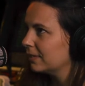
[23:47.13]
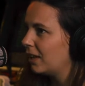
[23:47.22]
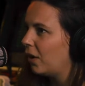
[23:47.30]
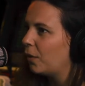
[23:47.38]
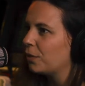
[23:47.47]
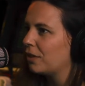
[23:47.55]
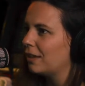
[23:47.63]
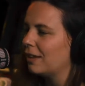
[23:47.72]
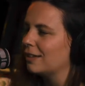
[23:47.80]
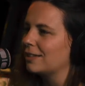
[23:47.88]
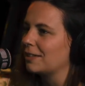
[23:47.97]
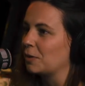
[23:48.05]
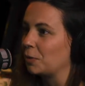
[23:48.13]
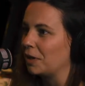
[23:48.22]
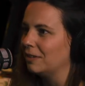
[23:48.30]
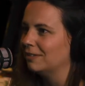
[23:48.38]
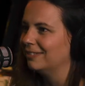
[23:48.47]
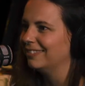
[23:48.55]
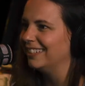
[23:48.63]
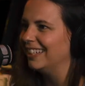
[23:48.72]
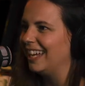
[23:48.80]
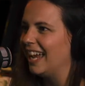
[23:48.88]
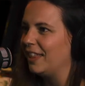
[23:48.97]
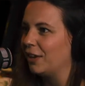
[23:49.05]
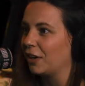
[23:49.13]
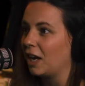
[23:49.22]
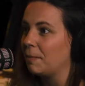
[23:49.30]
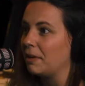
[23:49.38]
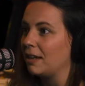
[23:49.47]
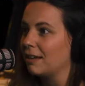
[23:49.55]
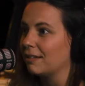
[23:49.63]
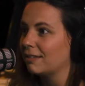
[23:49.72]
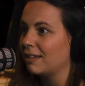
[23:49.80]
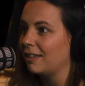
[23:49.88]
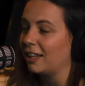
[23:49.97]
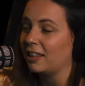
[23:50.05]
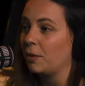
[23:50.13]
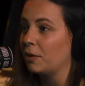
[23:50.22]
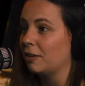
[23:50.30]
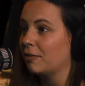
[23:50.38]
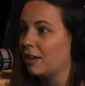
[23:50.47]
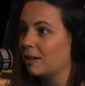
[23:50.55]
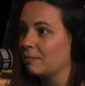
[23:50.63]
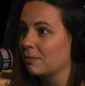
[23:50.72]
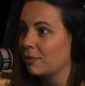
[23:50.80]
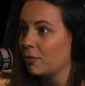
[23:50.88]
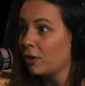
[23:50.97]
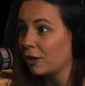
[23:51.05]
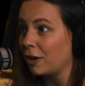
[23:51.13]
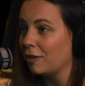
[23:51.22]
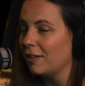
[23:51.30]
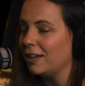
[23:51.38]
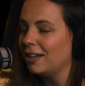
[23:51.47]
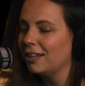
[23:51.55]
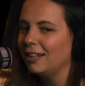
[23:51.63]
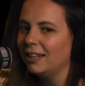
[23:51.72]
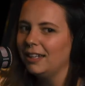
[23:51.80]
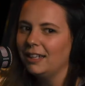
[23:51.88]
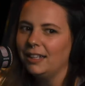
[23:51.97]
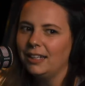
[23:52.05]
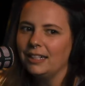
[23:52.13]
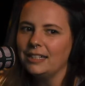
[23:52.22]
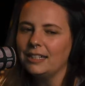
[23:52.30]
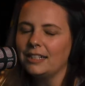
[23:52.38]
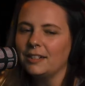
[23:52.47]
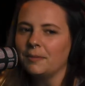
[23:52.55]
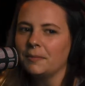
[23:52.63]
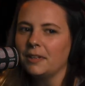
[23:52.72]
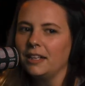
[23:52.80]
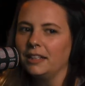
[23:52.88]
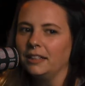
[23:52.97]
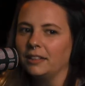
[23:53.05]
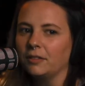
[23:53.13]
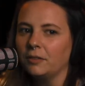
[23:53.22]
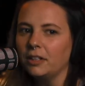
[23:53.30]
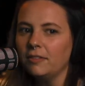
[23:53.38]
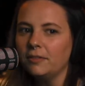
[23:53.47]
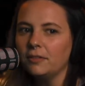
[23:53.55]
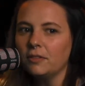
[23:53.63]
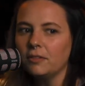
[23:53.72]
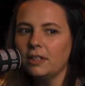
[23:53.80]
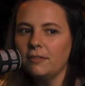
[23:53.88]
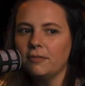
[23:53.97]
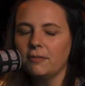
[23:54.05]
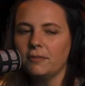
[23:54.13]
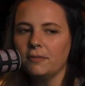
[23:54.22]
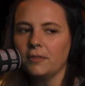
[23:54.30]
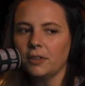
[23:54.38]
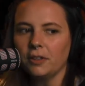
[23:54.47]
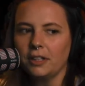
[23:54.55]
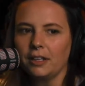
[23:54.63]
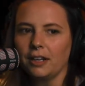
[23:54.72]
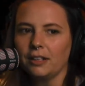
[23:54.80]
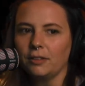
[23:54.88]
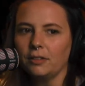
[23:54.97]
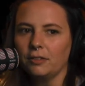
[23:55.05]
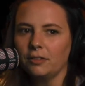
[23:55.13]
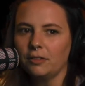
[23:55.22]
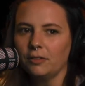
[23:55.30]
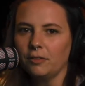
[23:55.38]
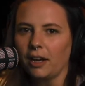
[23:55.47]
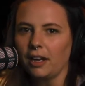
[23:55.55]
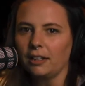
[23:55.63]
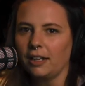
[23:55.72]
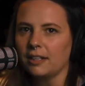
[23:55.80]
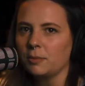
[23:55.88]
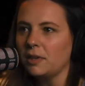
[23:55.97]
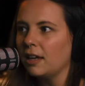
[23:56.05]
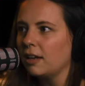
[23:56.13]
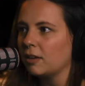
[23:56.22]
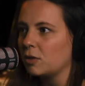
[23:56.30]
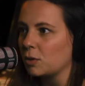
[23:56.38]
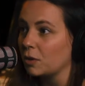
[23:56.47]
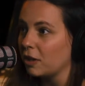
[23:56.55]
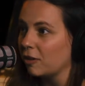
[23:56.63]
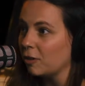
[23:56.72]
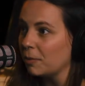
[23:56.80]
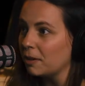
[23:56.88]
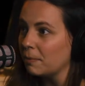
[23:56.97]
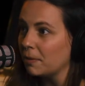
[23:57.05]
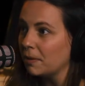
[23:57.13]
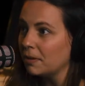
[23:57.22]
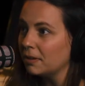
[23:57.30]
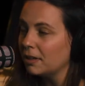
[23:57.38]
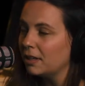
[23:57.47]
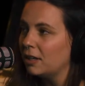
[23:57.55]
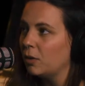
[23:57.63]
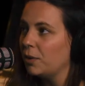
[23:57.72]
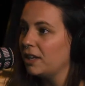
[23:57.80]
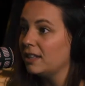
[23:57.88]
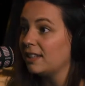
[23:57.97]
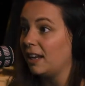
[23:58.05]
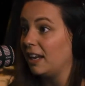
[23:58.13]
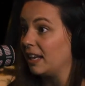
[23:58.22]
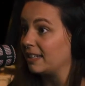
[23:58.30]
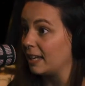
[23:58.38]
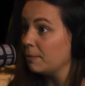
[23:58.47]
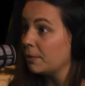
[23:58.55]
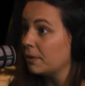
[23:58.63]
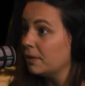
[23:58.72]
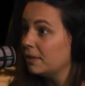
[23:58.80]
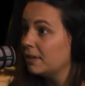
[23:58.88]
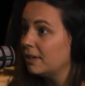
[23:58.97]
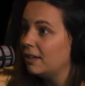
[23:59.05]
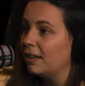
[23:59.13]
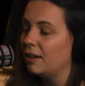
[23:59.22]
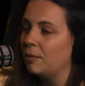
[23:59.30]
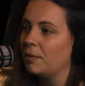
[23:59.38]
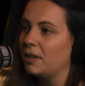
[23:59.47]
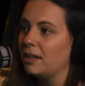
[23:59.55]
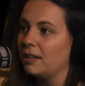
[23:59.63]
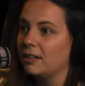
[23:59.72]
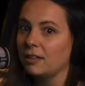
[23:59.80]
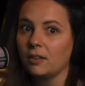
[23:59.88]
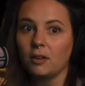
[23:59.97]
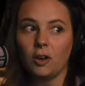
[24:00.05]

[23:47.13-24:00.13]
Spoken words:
oh, this isn't real. And they're coming like they would have come before COVID. And we've early on recognized we can't control other people. We can set an example, and we can,